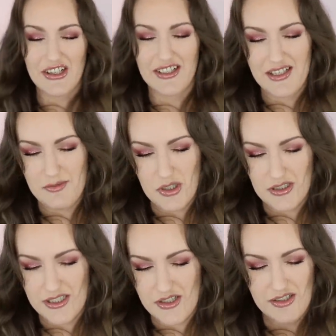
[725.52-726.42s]
no, I'm not
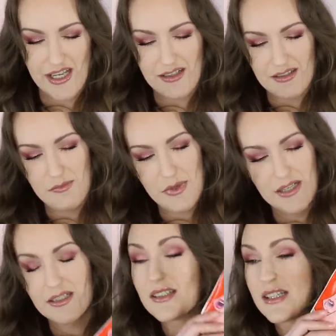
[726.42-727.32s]
going to do that.
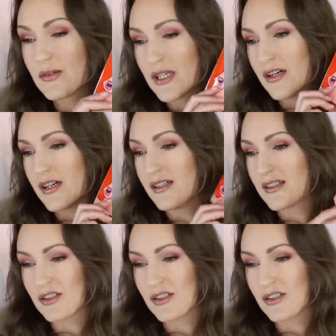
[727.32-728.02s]
But there we go.